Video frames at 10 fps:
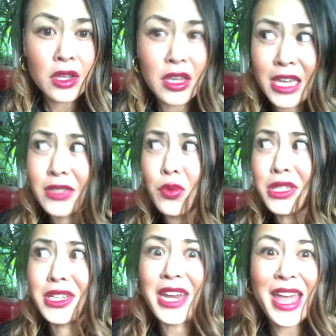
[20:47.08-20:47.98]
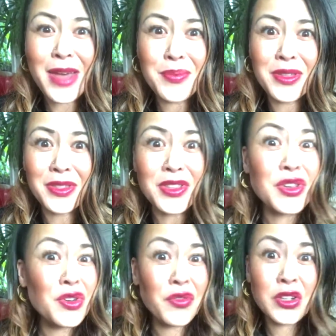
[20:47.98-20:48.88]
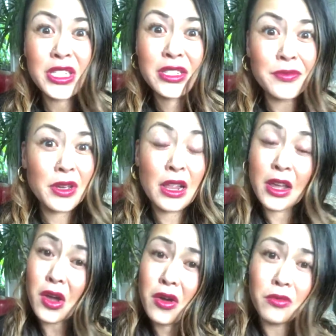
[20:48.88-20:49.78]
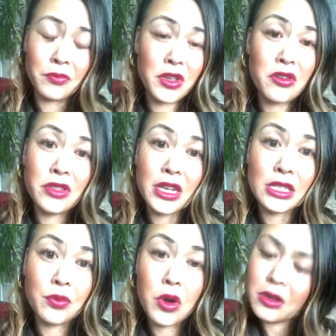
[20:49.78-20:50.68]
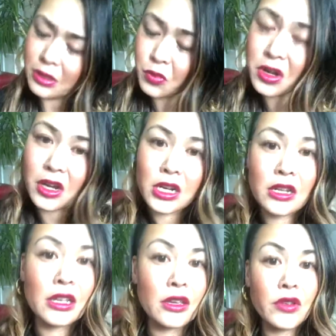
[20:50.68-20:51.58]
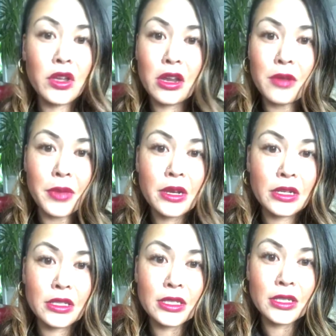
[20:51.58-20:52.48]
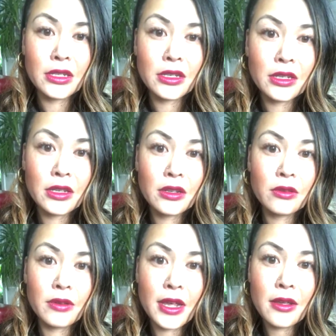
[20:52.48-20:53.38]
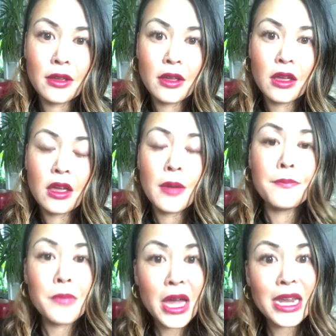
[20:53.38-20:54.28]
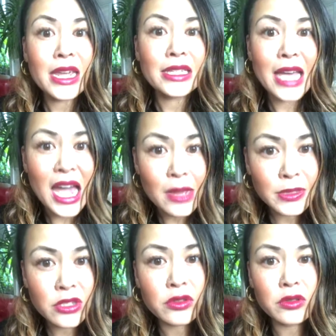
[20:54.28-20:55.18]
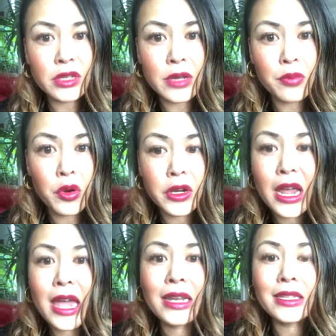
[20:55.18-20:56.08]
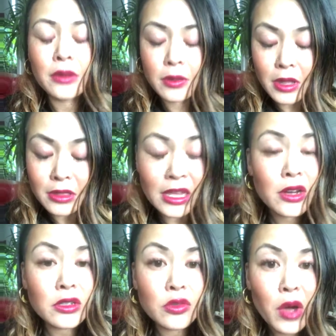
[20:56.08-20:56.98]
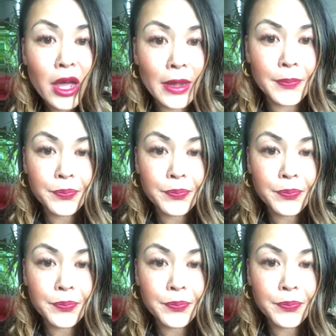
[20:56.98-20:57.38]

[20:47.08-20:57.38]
Guess what's going to happen? The universe is going to be like, oh, you don't think it's important? Then we're not going to give you any abundance, right? Money is absolutely important. And here's why.